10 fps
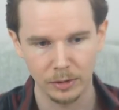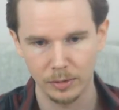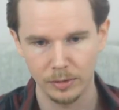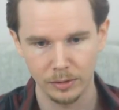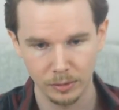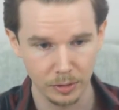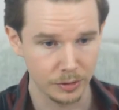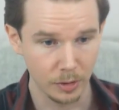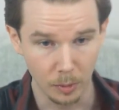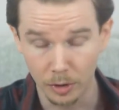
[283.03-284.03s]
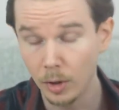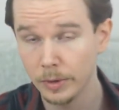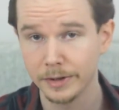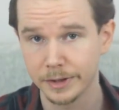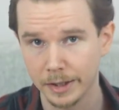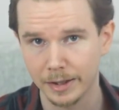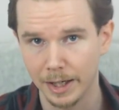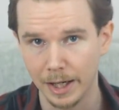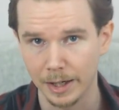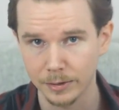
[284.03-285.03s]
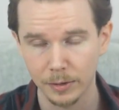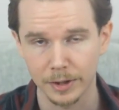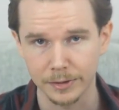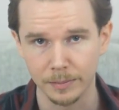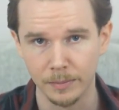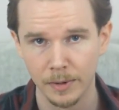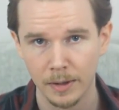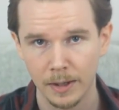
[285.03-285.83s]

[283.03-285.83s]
you just don't notice that the kid has autism,